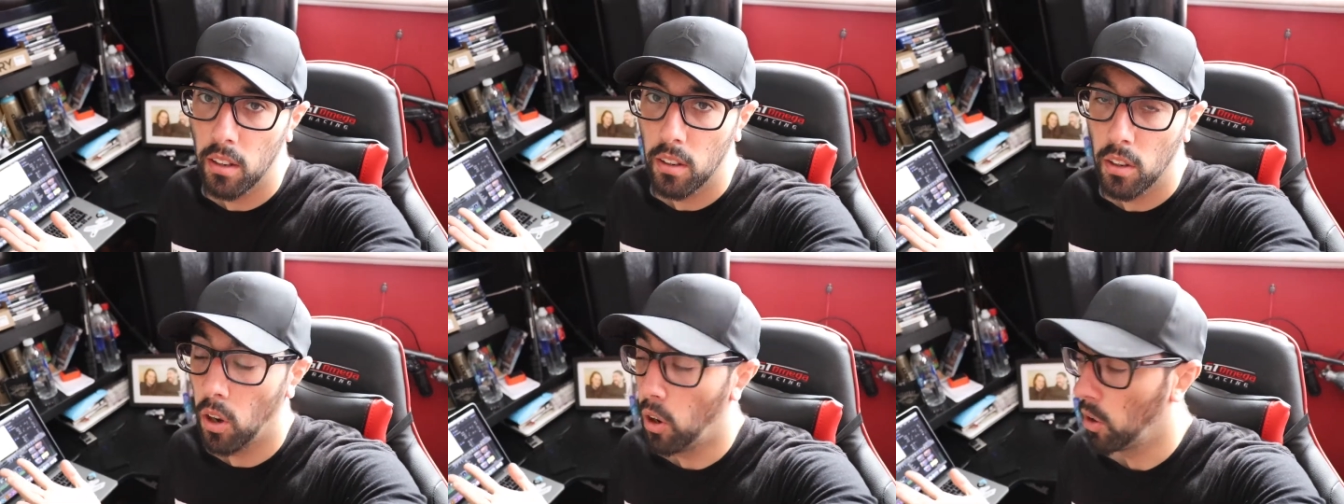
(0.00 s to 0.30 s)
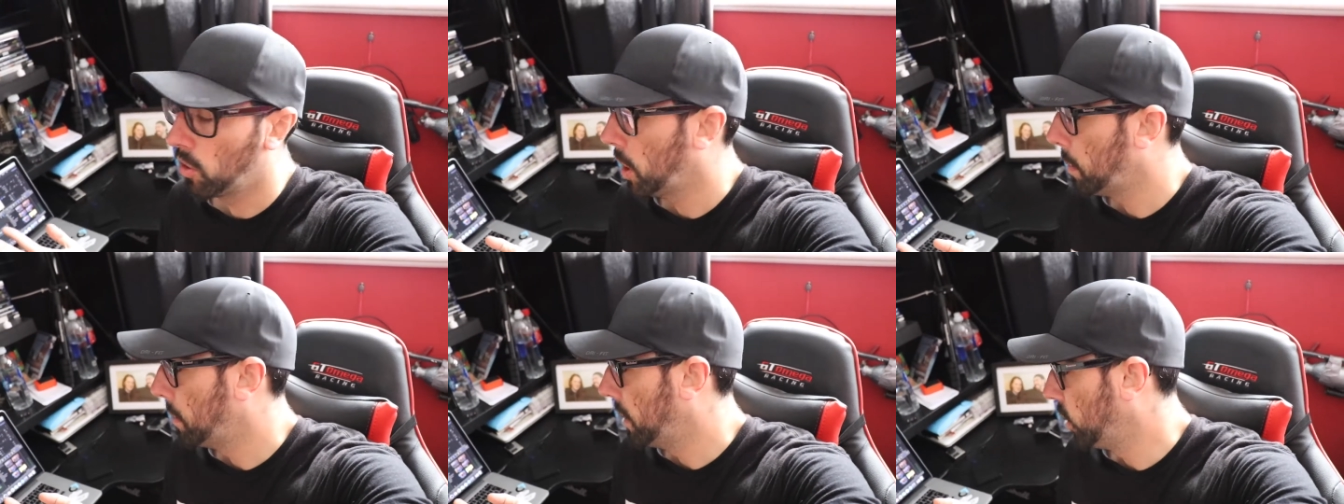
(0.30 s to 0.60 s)

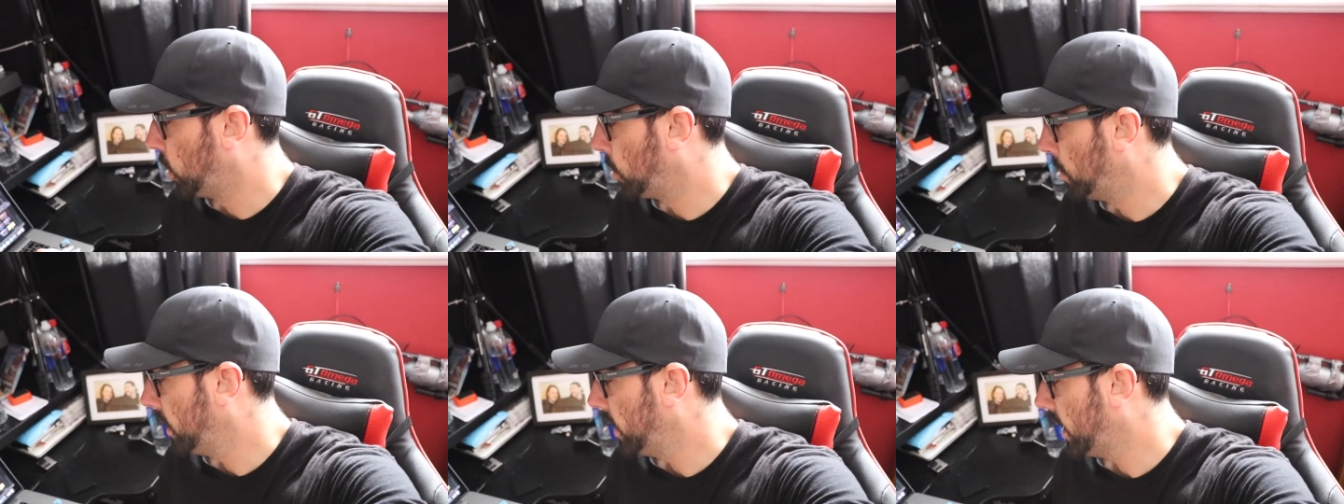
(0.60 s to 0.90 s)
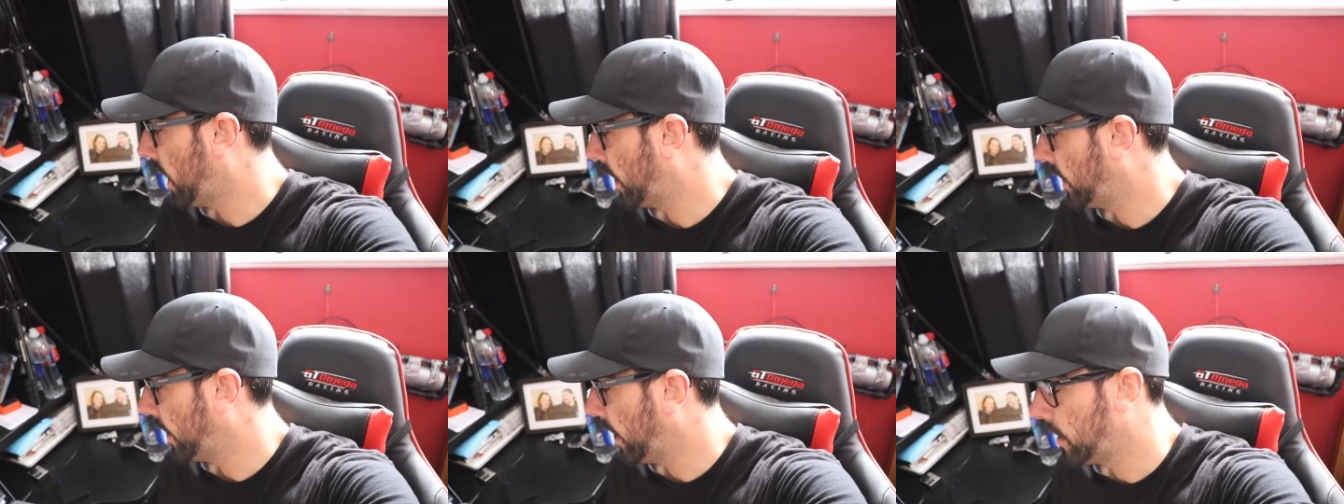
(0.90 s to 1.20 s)
cocked up a little bit
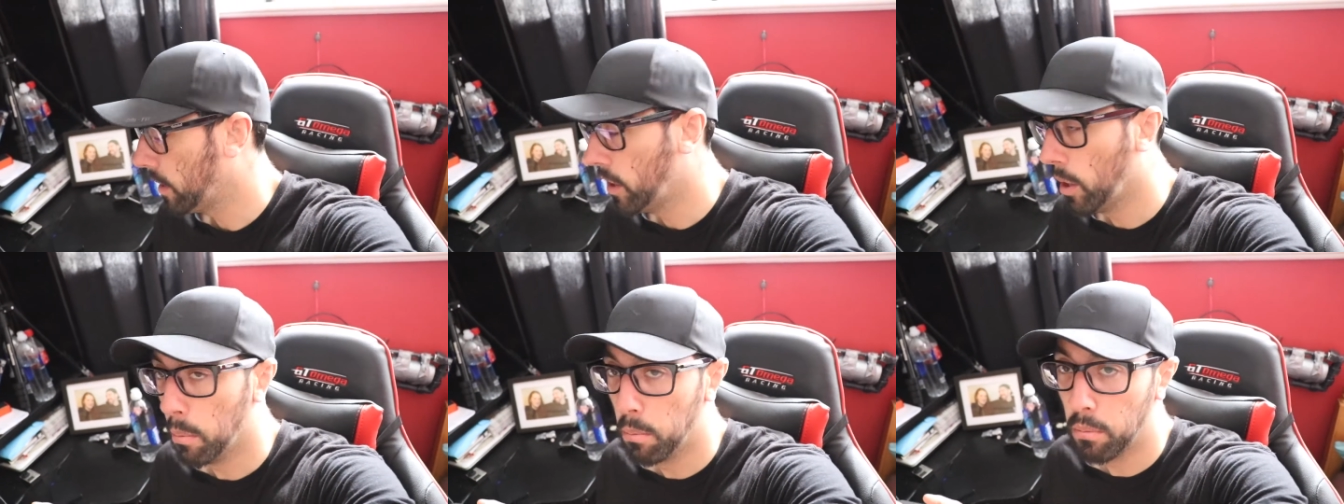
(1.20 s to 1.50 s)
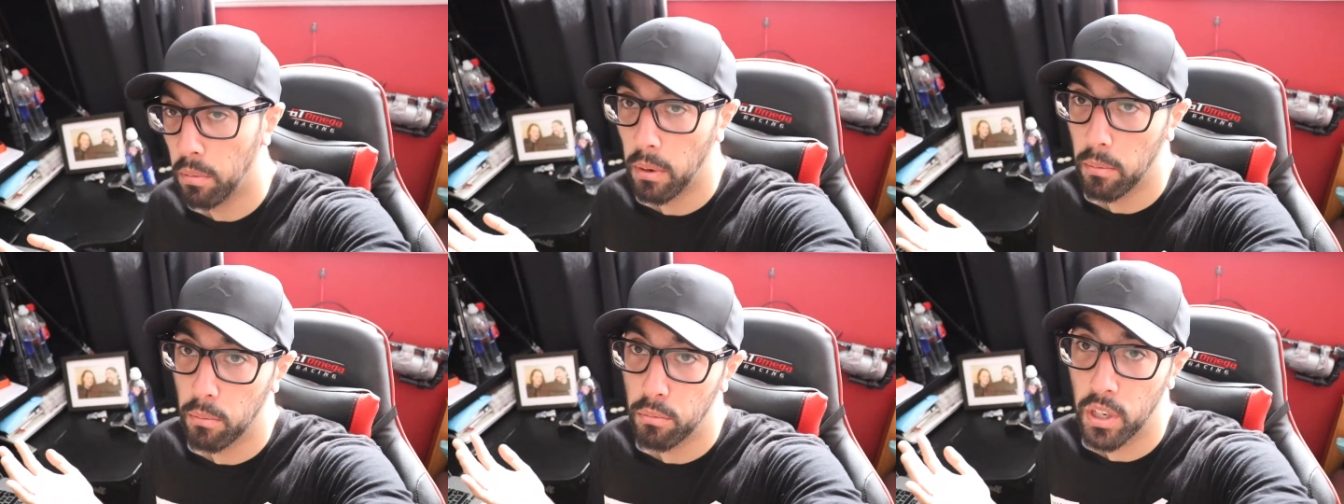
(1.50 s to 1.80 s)
and ended up
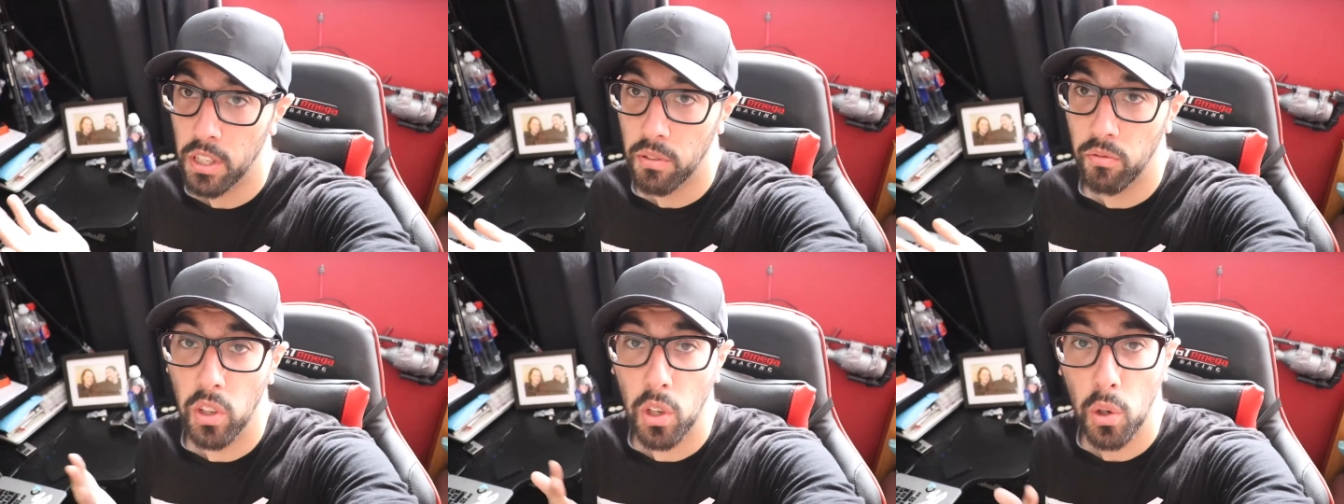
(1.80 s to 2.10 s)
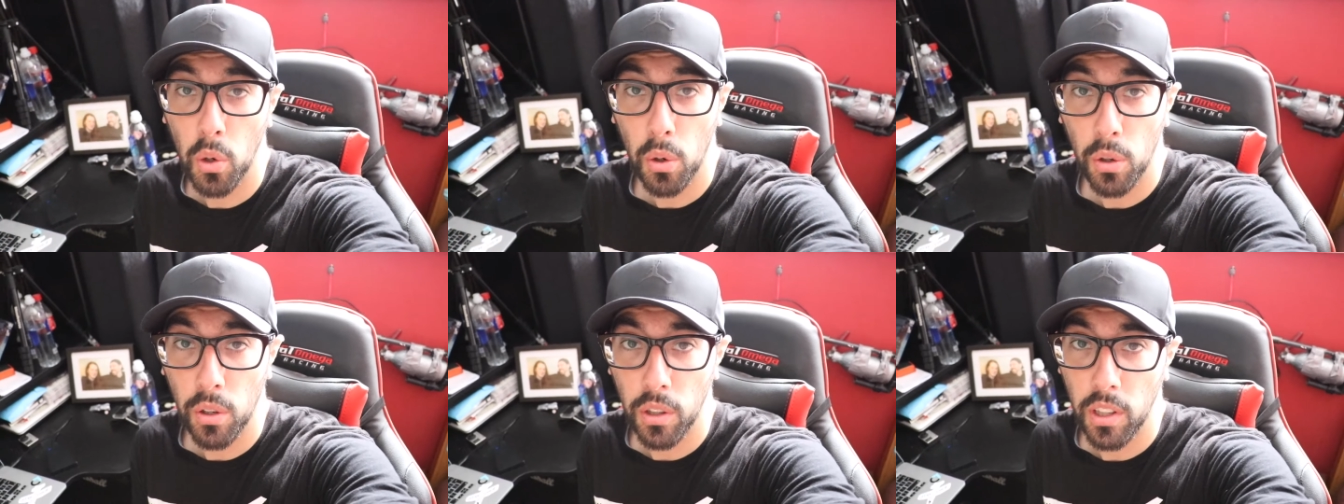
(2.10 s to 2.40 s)
pressing
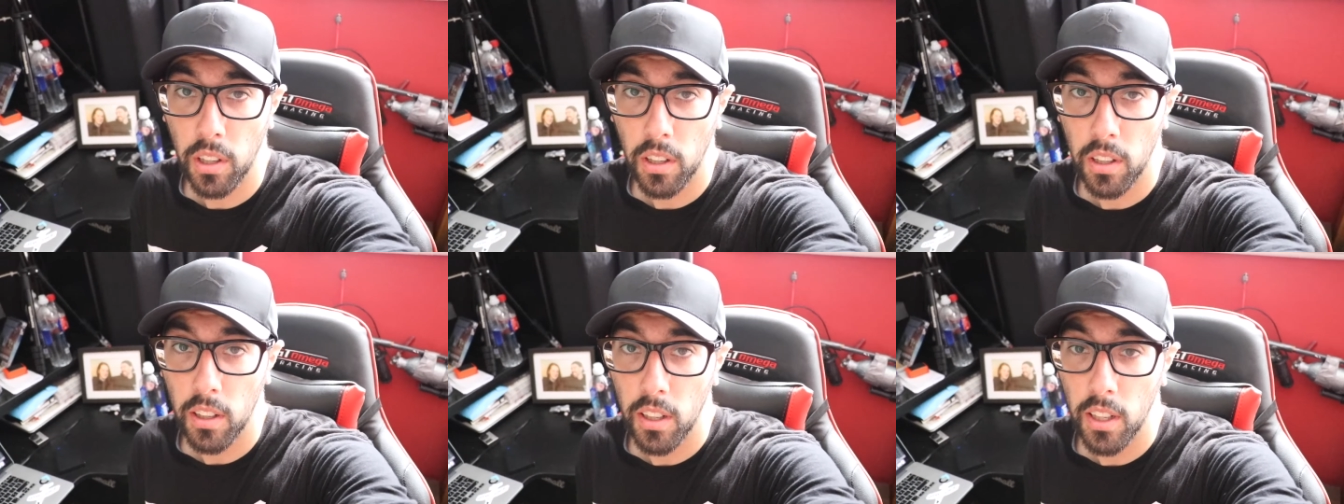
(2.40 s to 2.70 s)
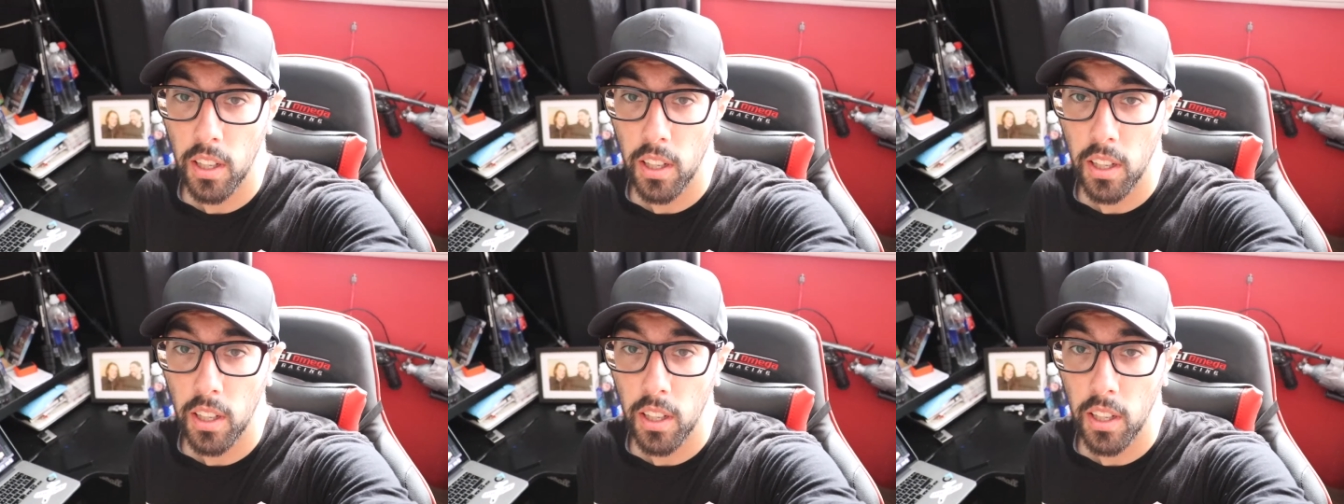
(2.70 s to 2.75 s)
record